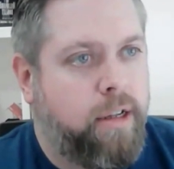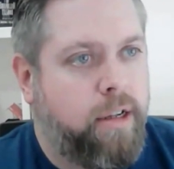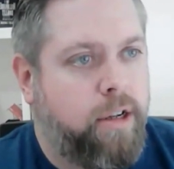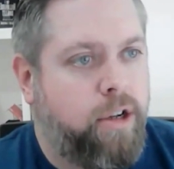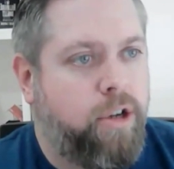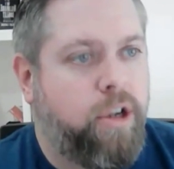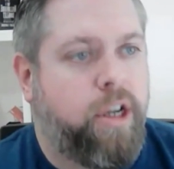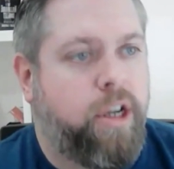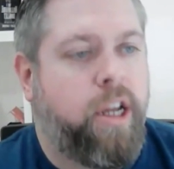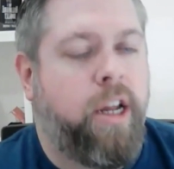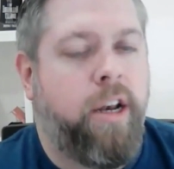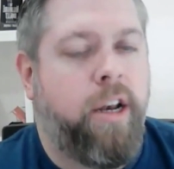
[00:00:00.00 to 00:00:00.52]

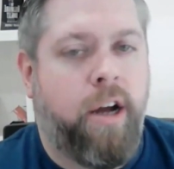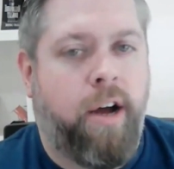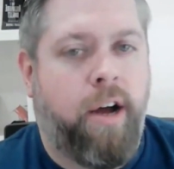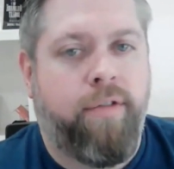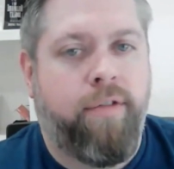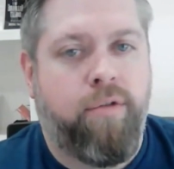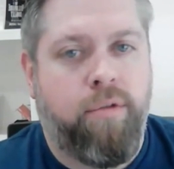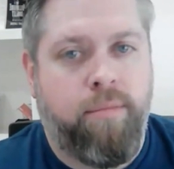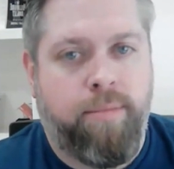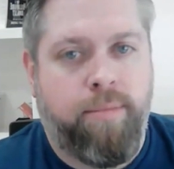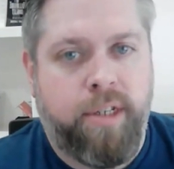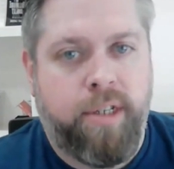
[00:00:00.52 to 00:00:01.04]
looking
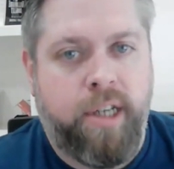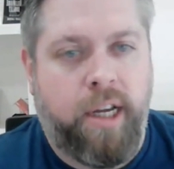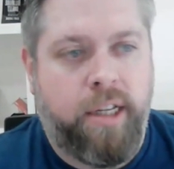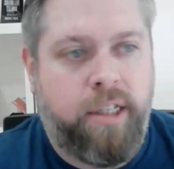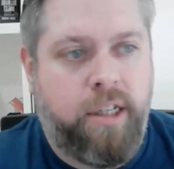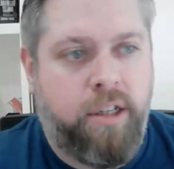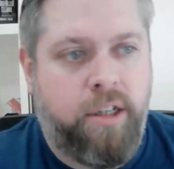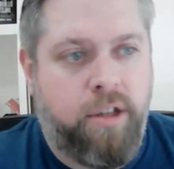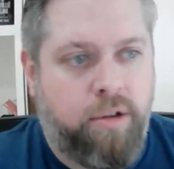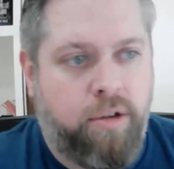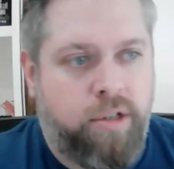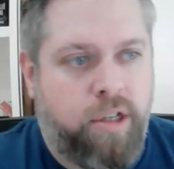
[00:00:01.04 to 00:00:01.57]
after and
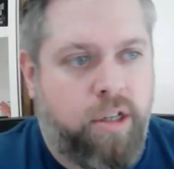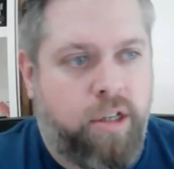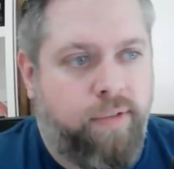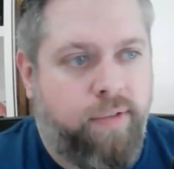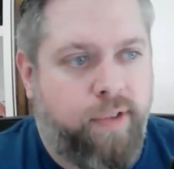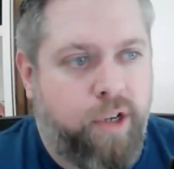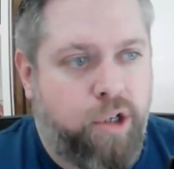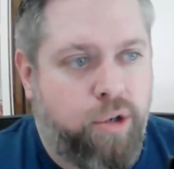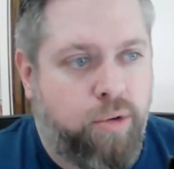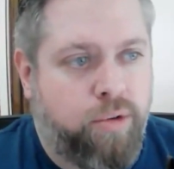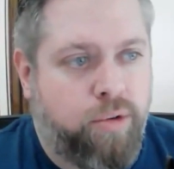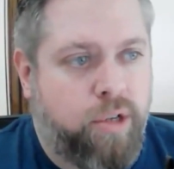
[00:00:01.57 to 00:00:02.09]
protecting those
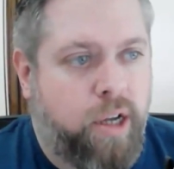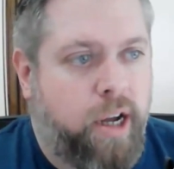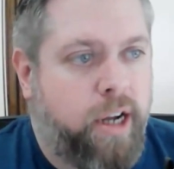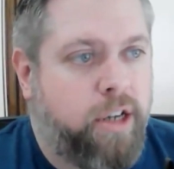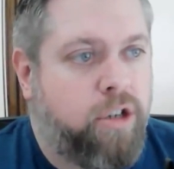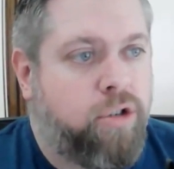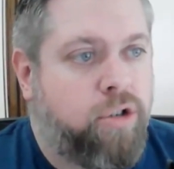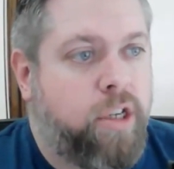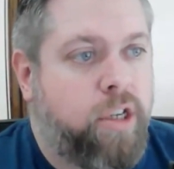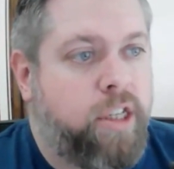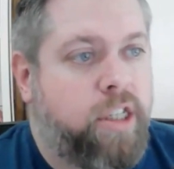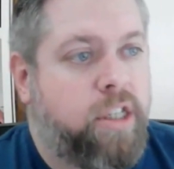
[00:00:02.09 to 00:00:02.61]
individuals
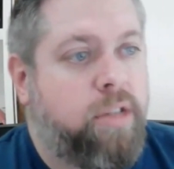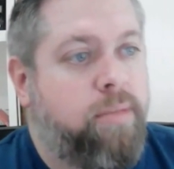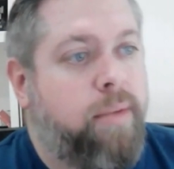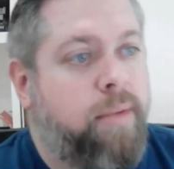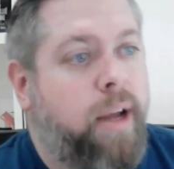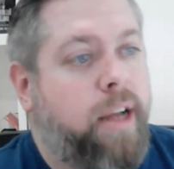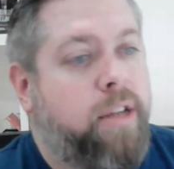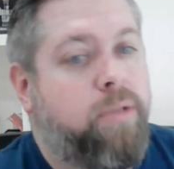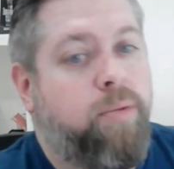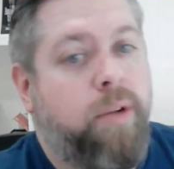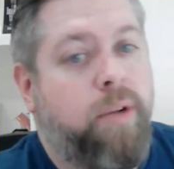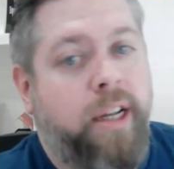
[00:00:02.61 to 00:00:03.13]
and treating them
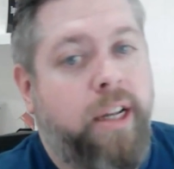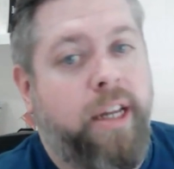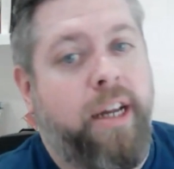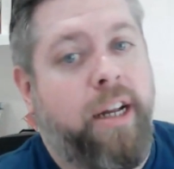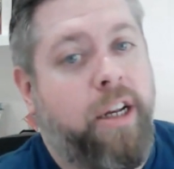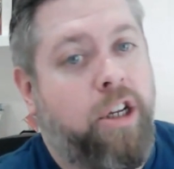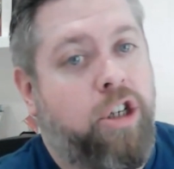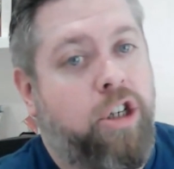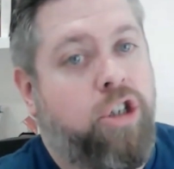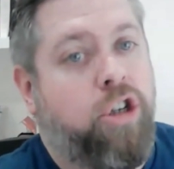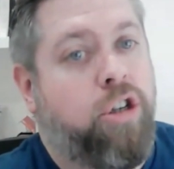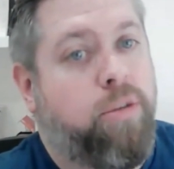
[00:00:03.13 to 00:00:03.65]
as we
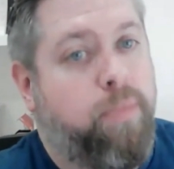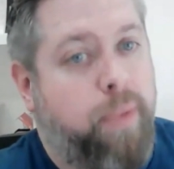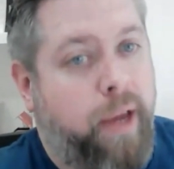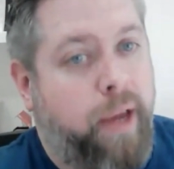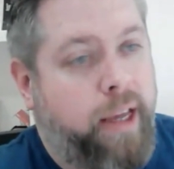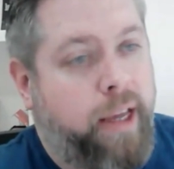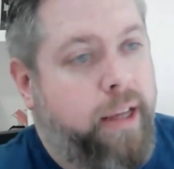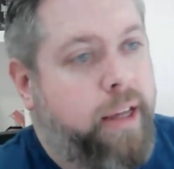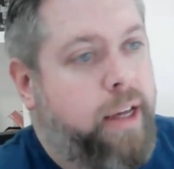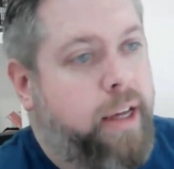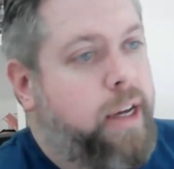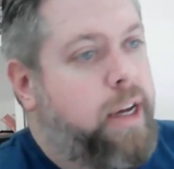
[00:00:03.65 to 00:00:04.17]
legally should
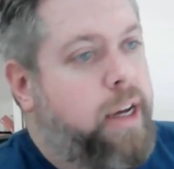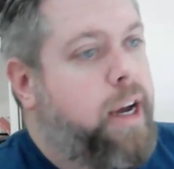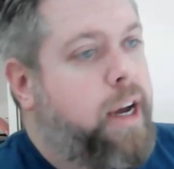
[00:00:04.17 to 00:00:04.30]
be.